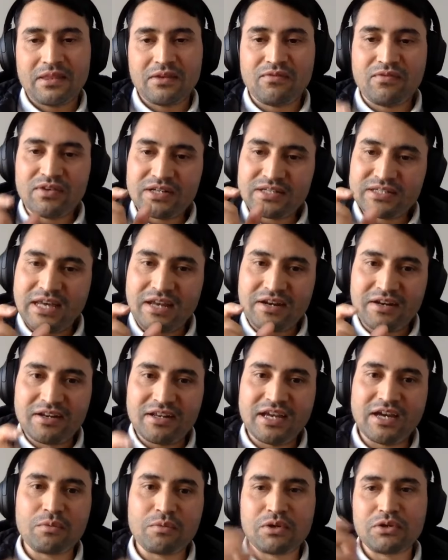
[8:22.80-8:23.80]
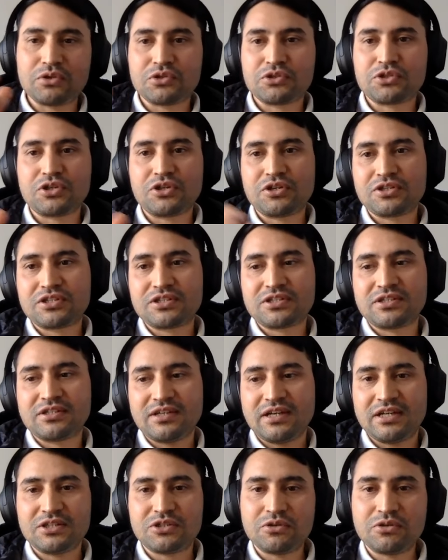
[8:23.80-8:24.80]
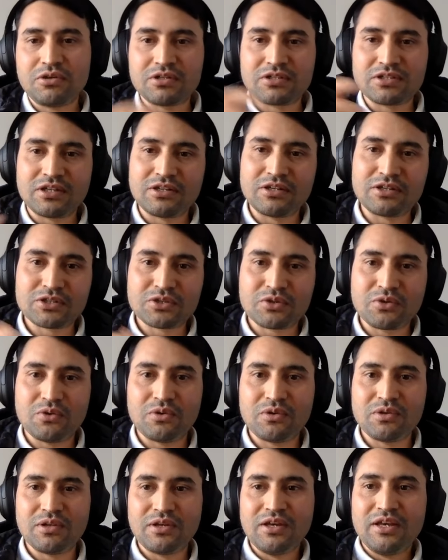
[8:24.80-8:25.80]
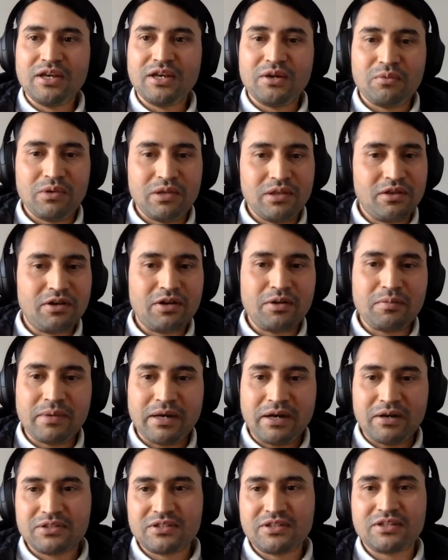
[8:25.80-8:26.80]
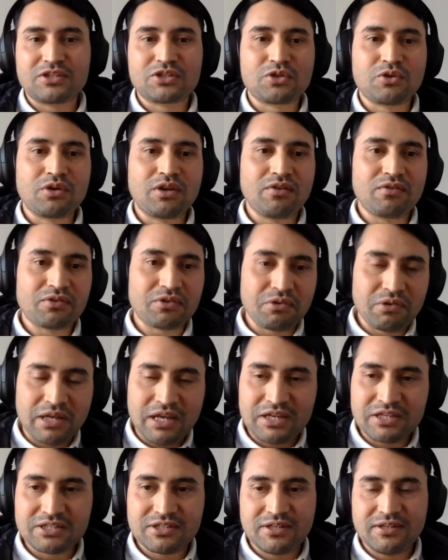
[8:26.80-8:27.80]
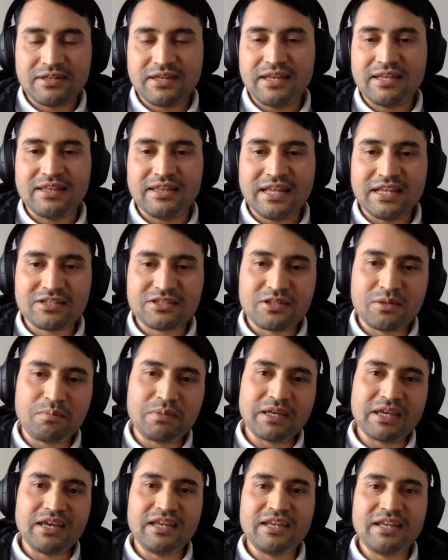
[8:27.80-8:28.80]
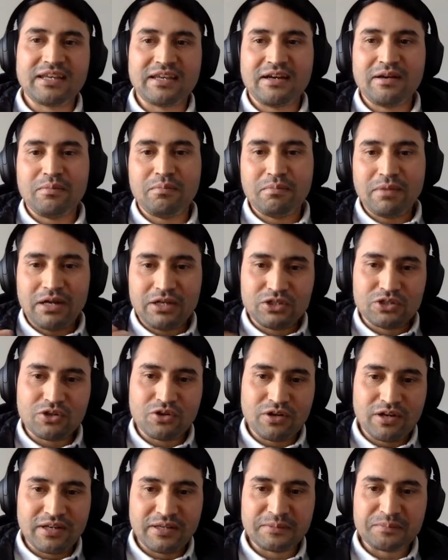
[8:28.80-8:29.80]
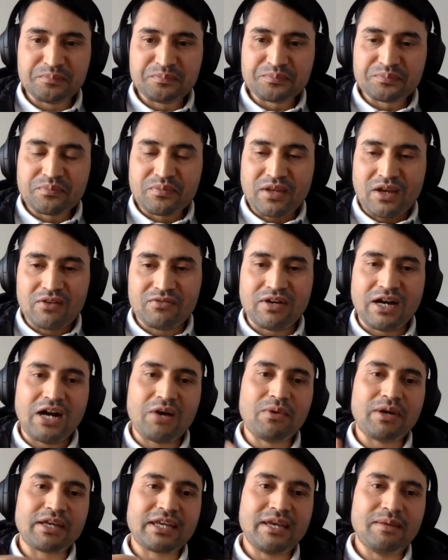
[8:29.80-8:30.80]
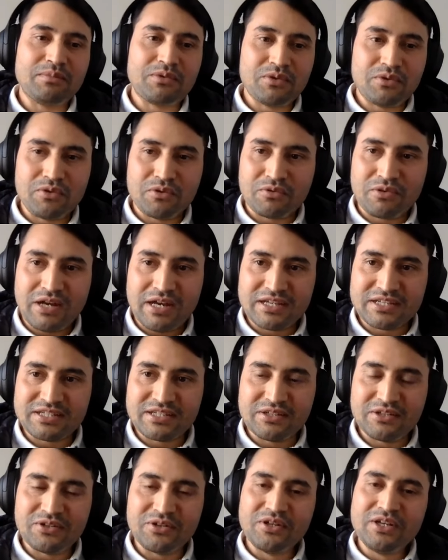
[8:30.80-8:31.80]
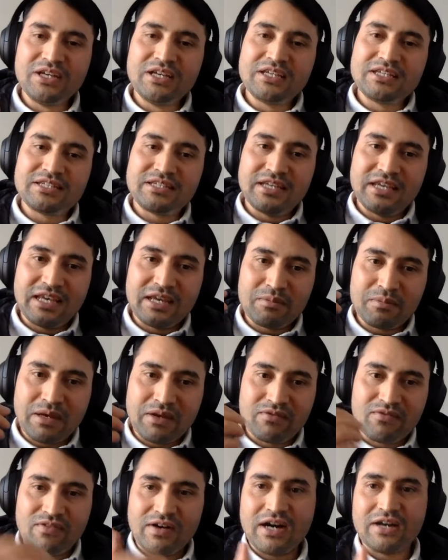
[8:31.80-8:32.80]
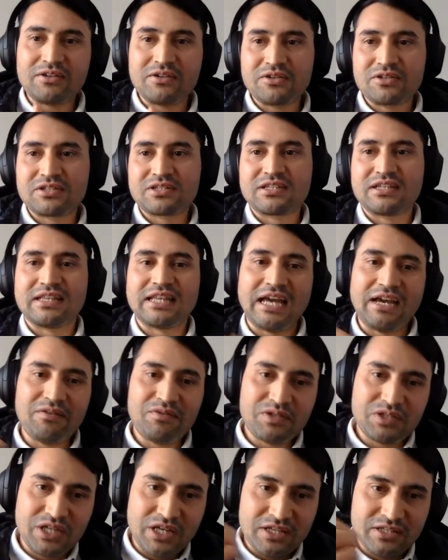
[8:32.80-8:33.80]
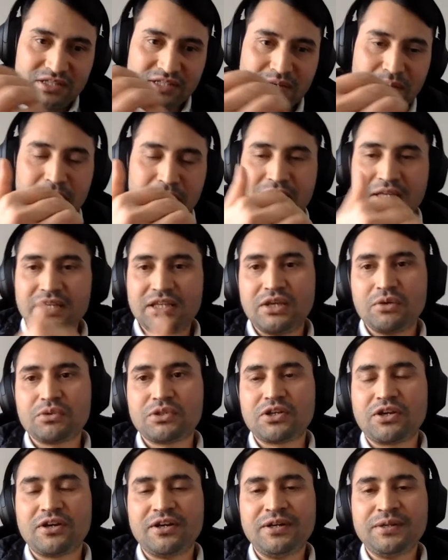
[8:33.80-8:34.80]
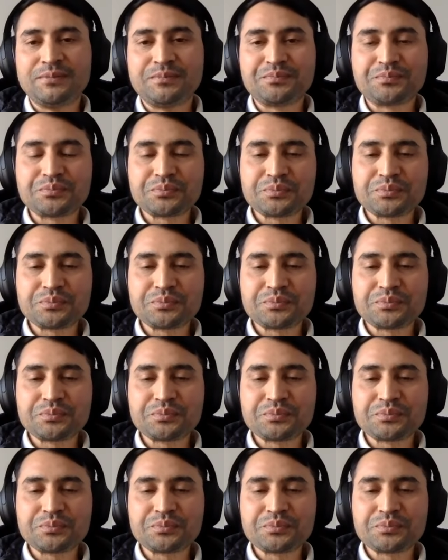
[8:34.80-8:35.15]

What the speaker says: The first Saturday I went to church, I joined the Sunday school. We learned about the story of creation, and that's the beginning of my journey of how I came to know Christ, you know. Seeing my father's life change, complete U-turn,